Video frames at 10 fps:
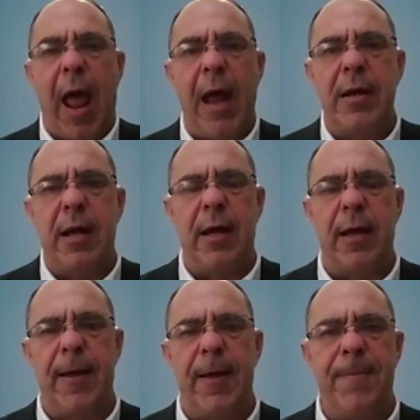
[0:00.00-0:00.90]
And
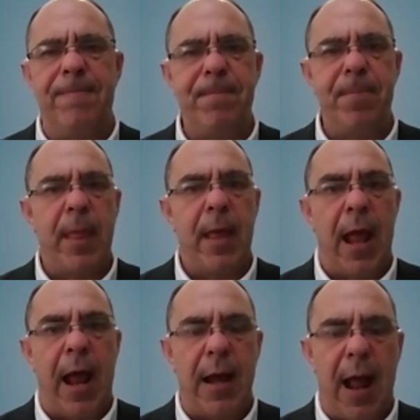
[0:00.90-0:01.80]

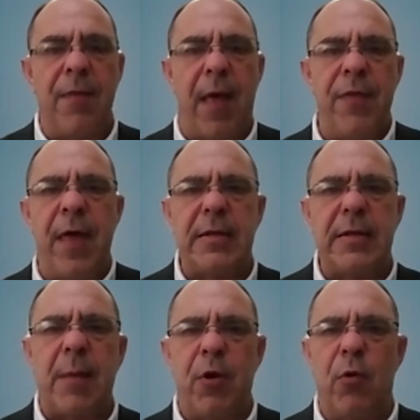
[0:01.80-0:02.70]
that's
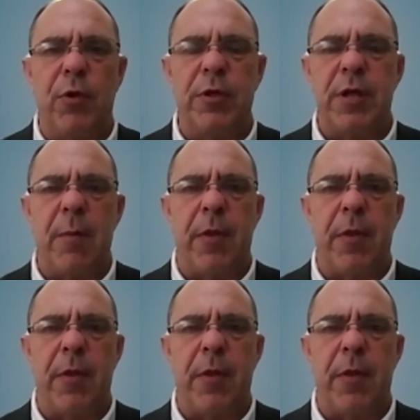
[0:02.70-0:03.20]
happening all the time.